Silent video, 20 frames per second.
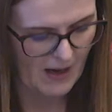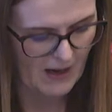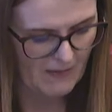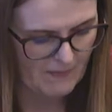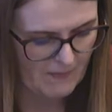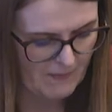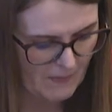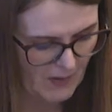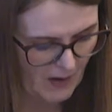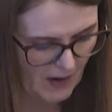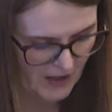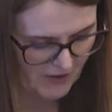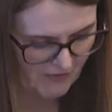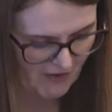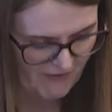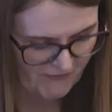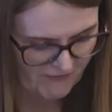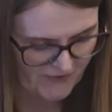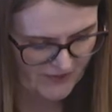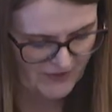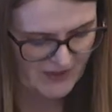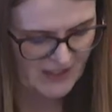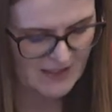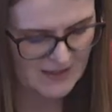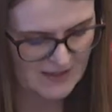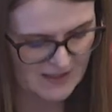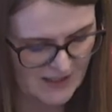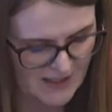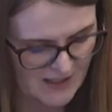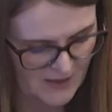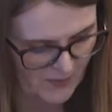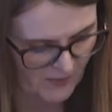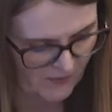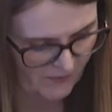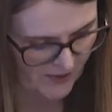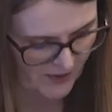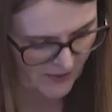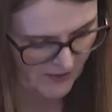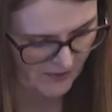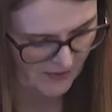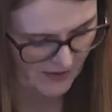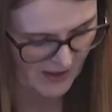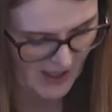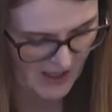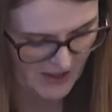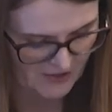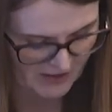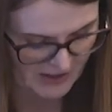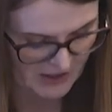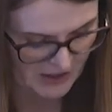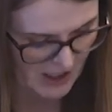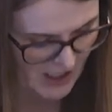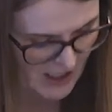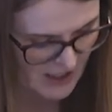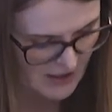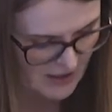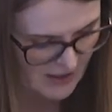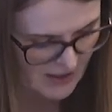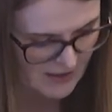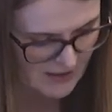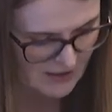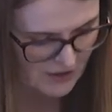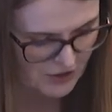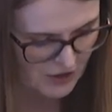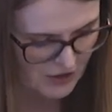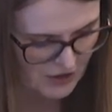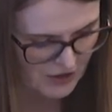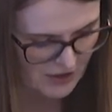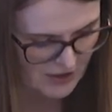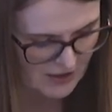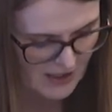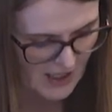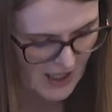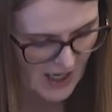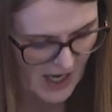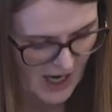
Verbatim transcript: Um, paragraph 15 deals with further and higher education institutions